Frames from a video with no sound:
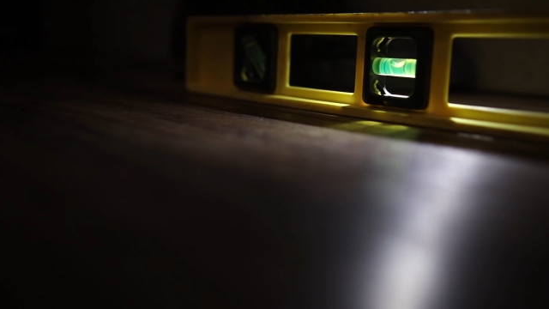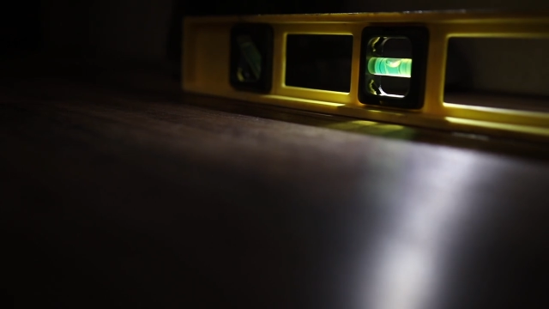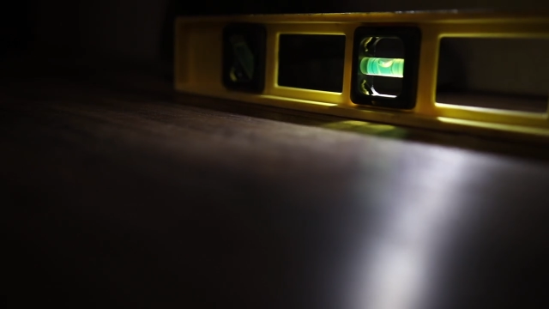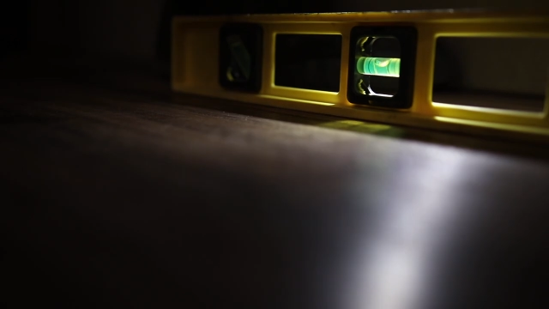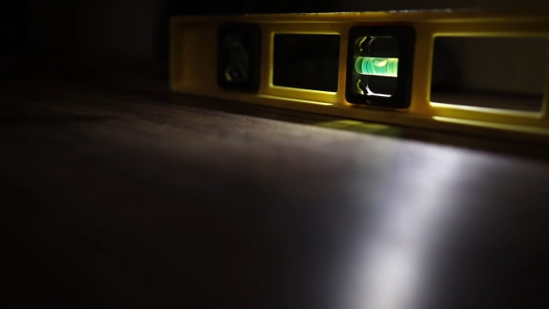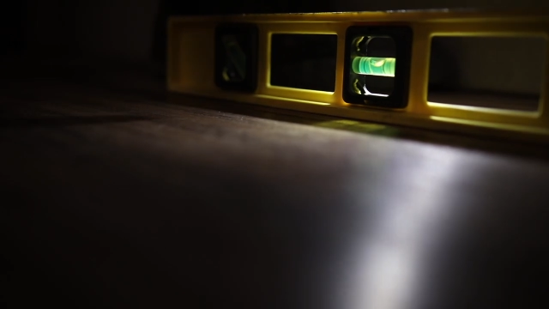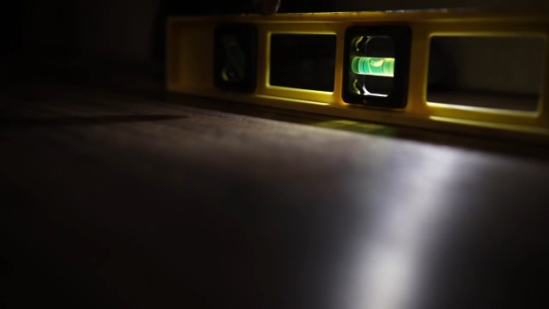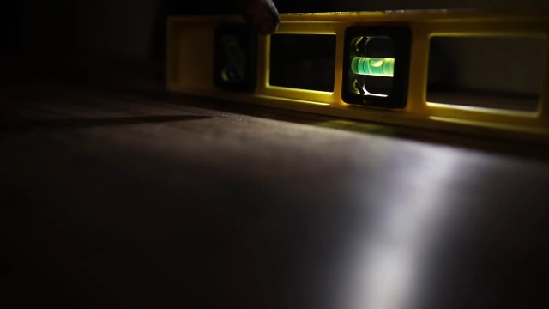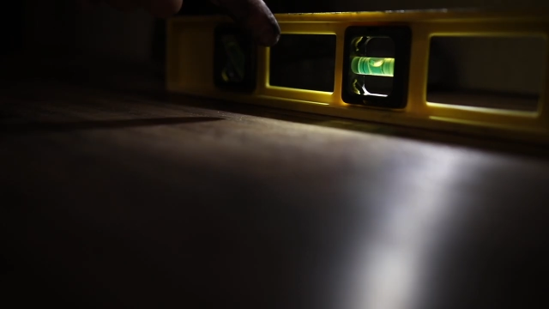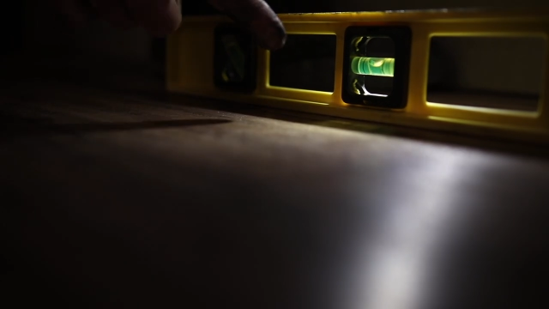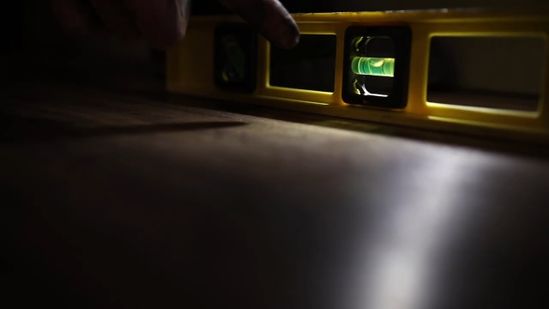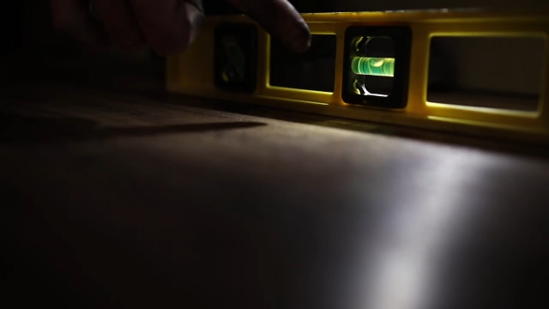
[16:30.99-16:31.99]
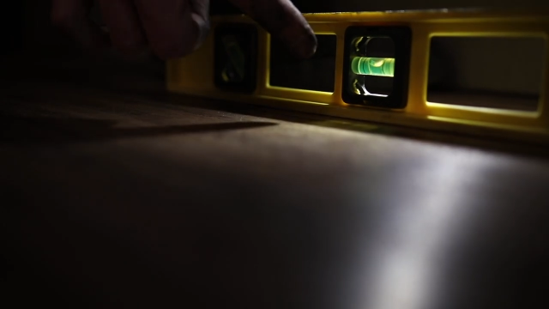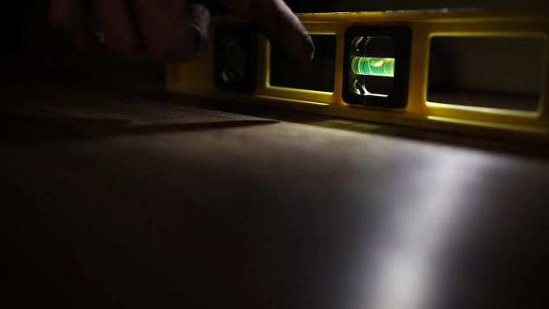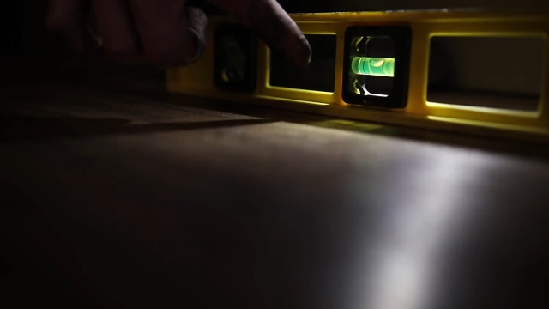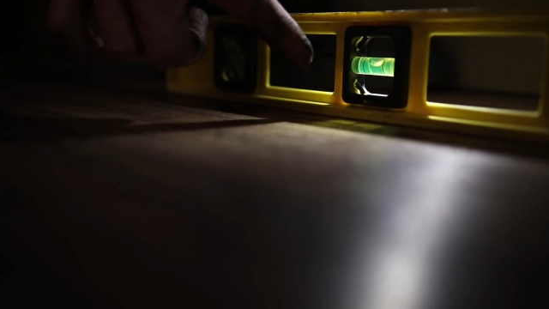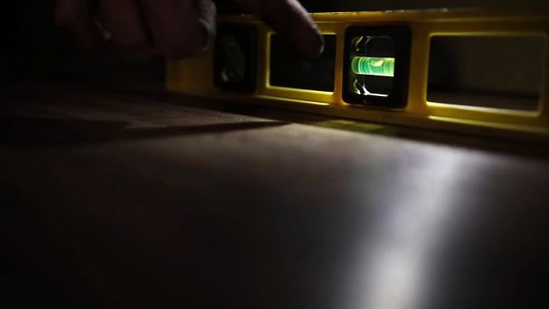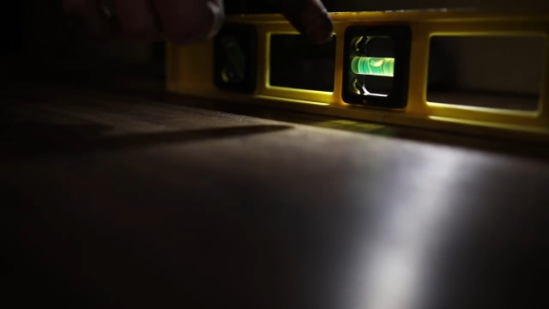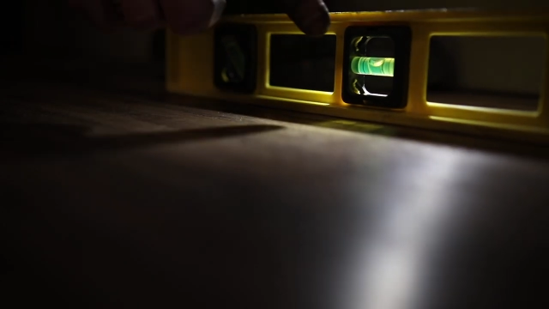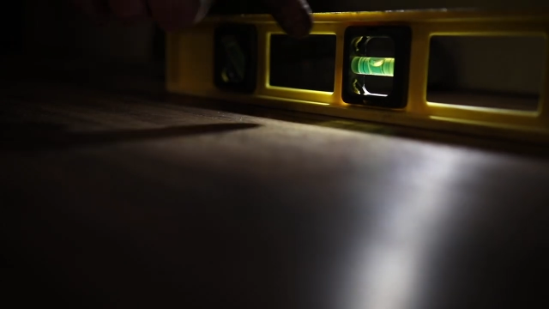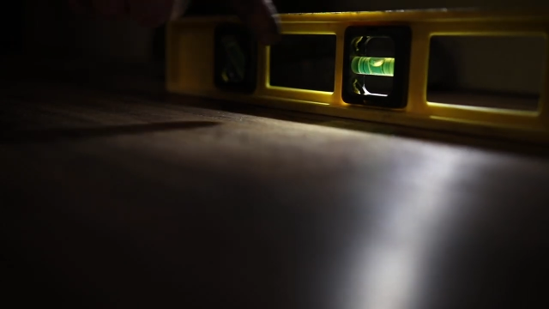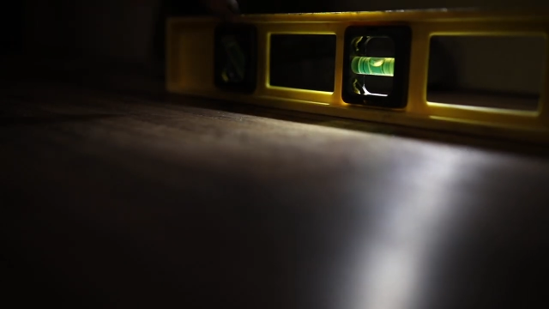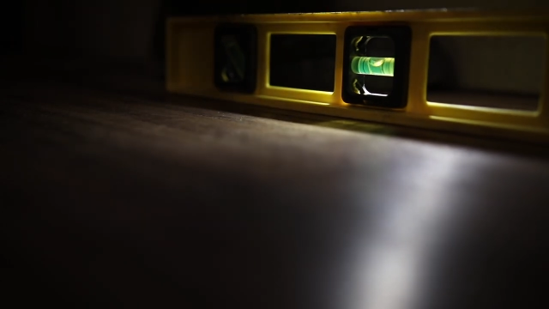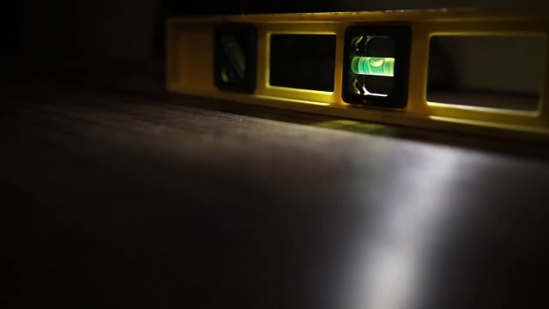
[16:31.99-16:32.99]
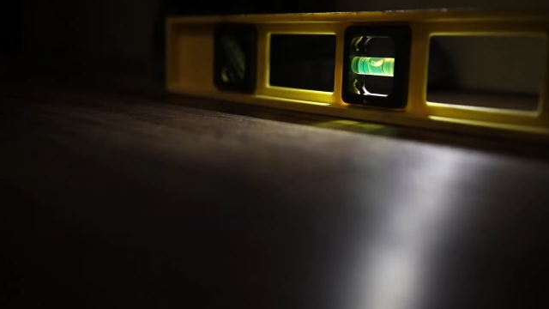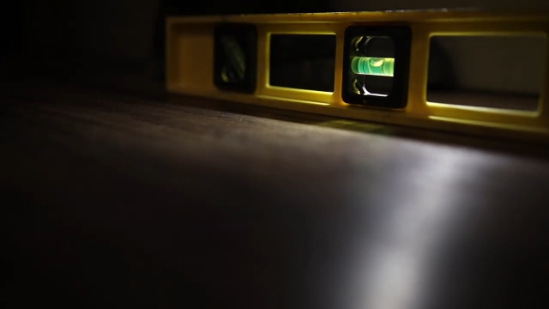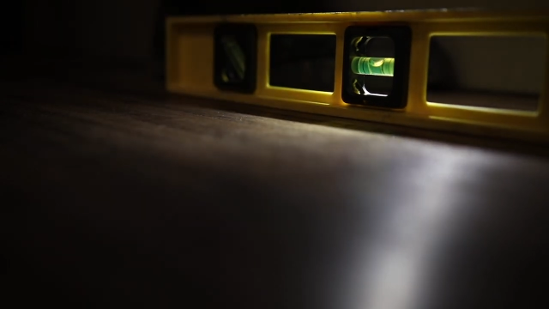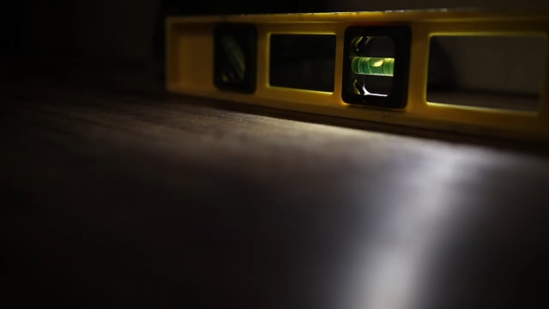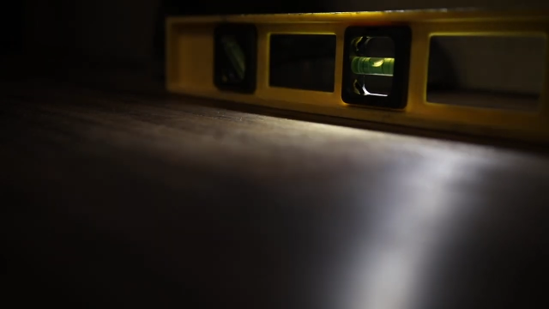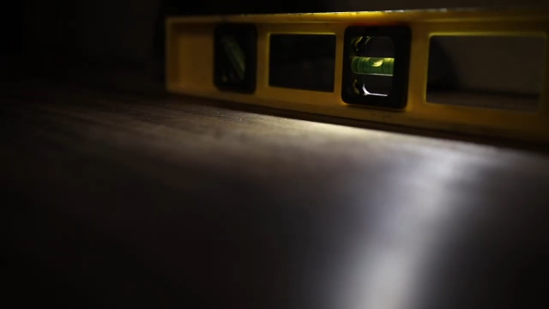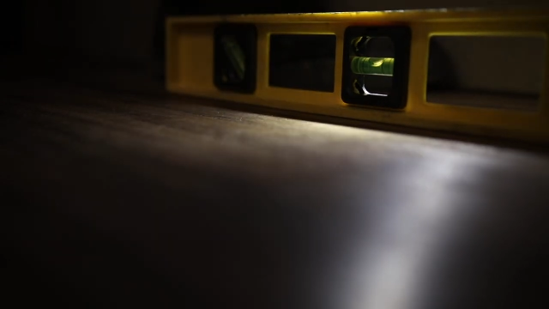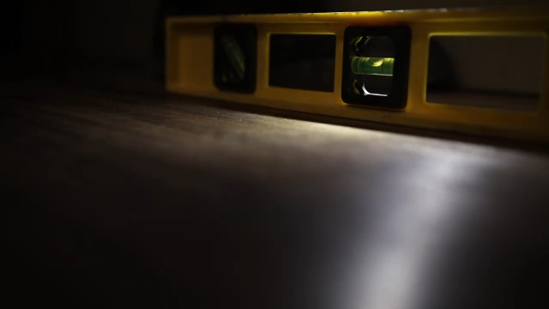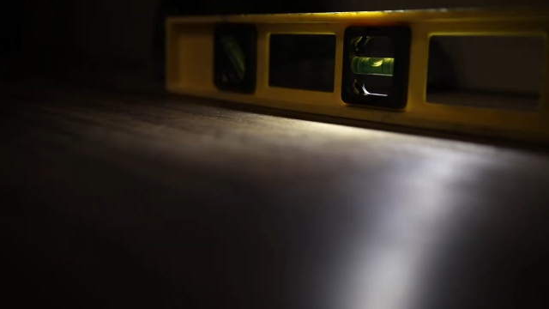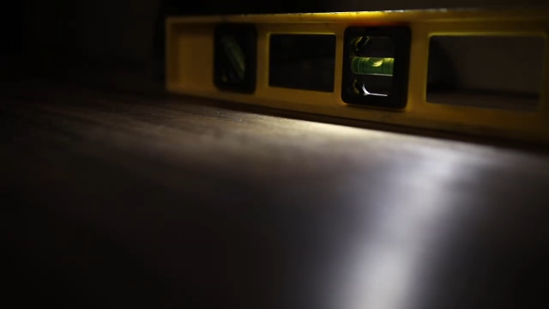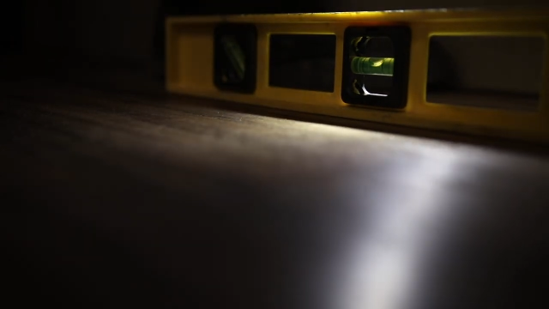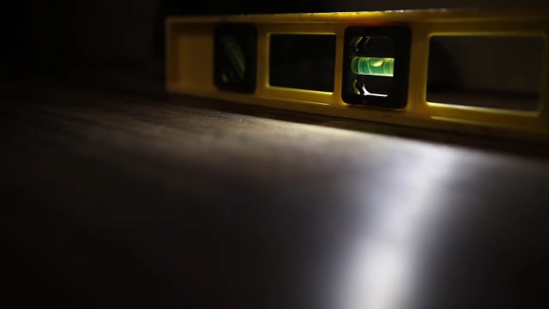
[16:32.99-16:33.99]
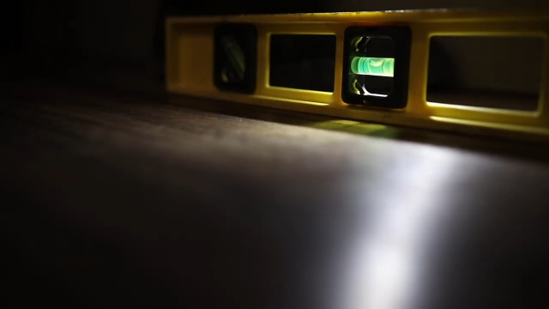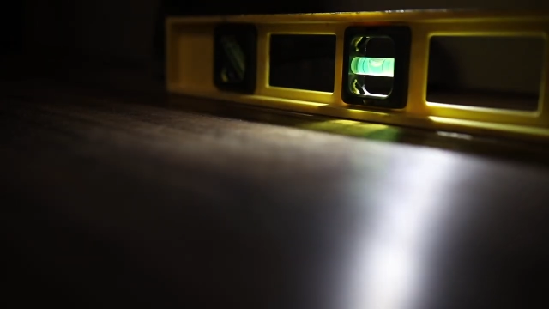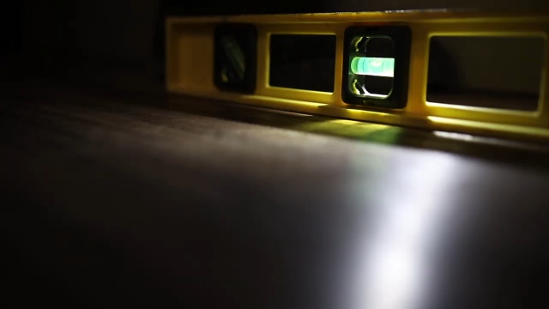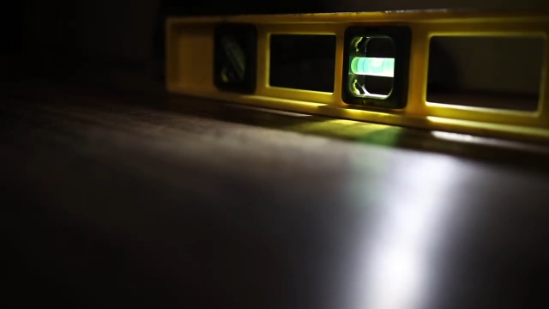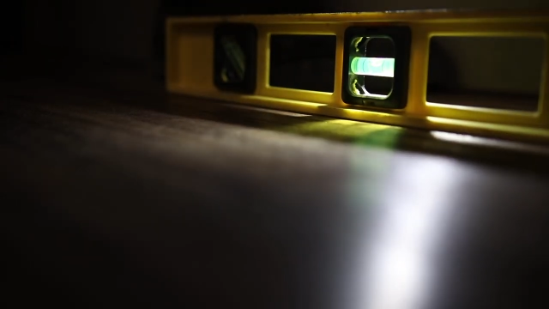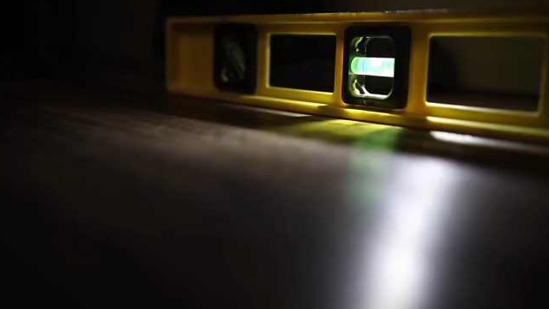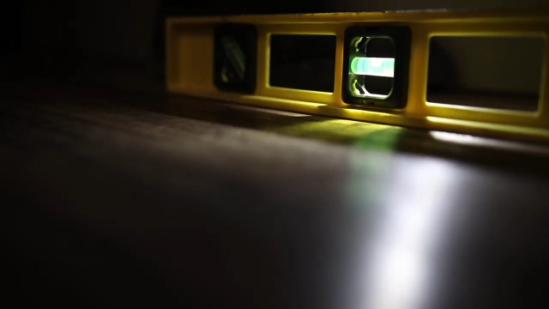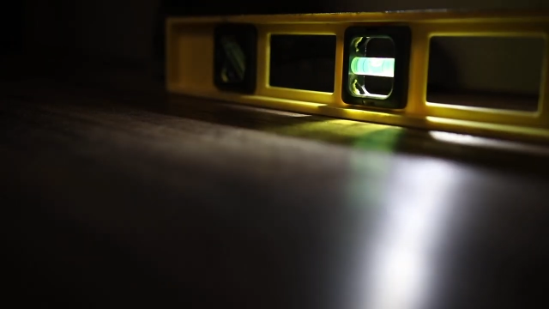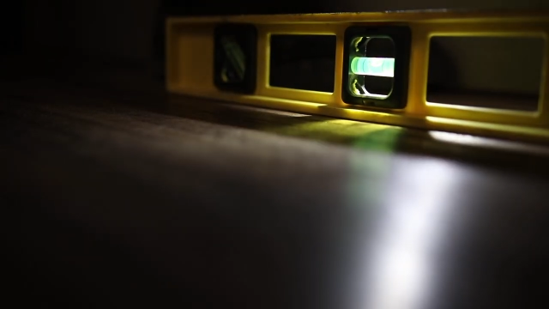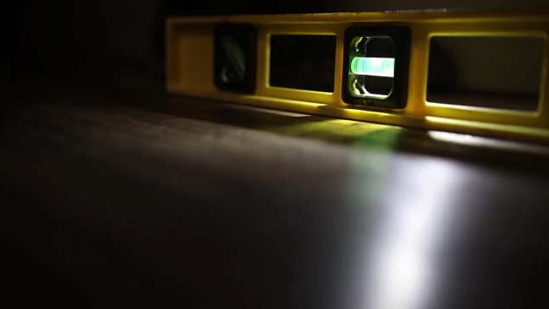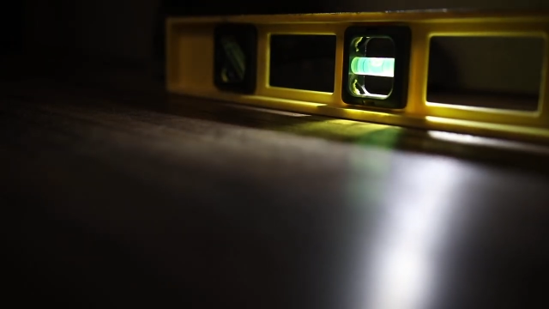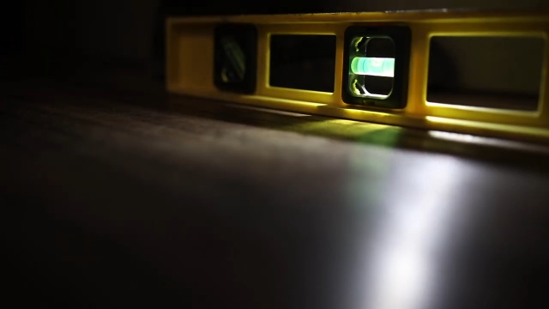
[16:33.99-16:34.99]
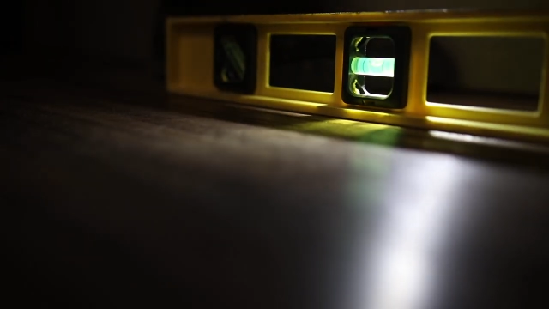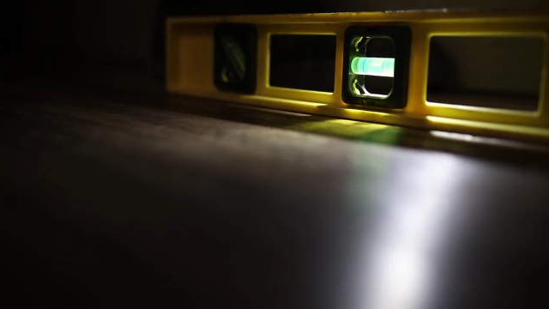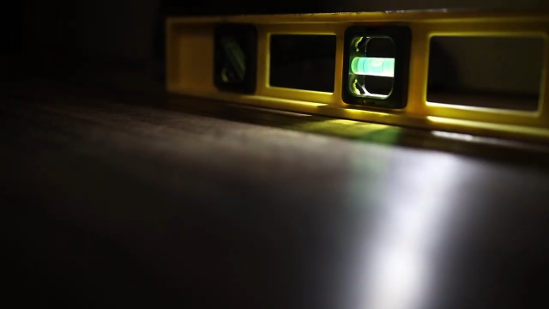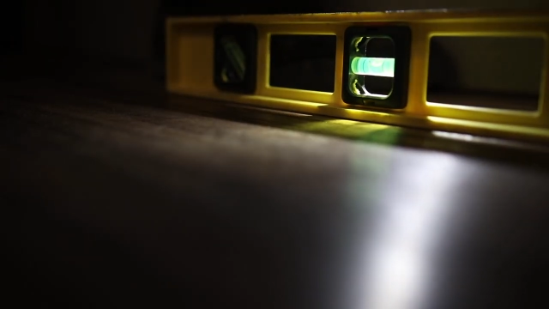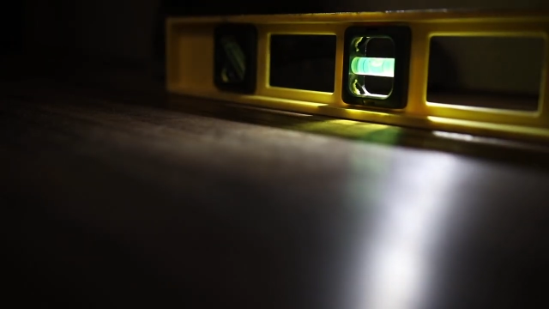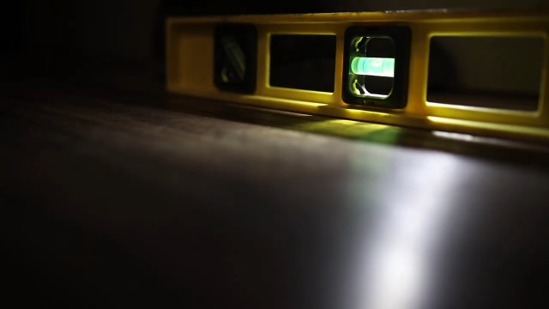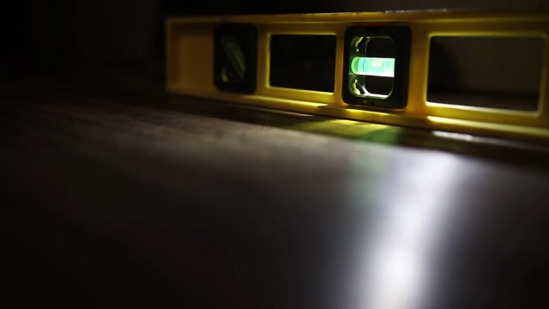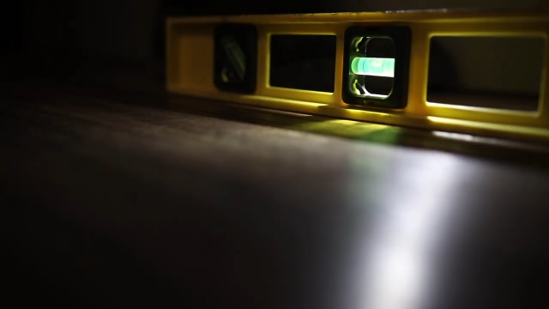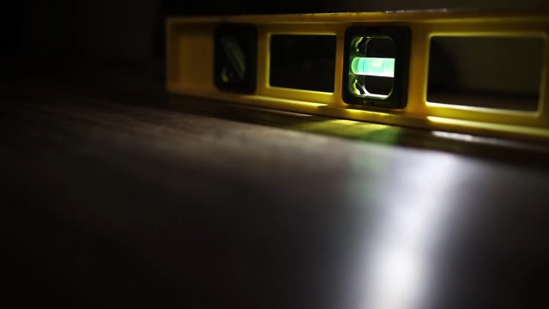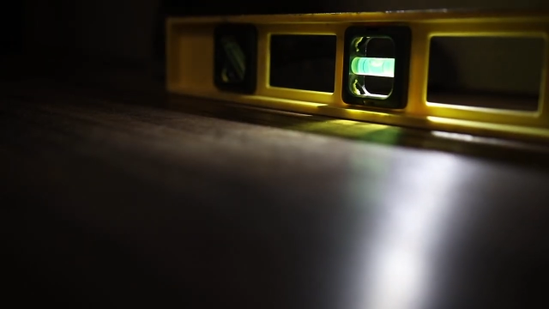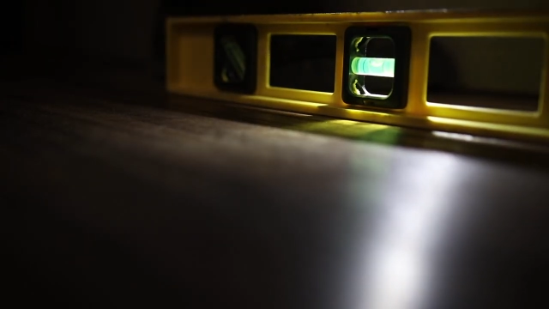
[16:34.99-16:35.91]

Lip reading: Nobody's mouth can be seen.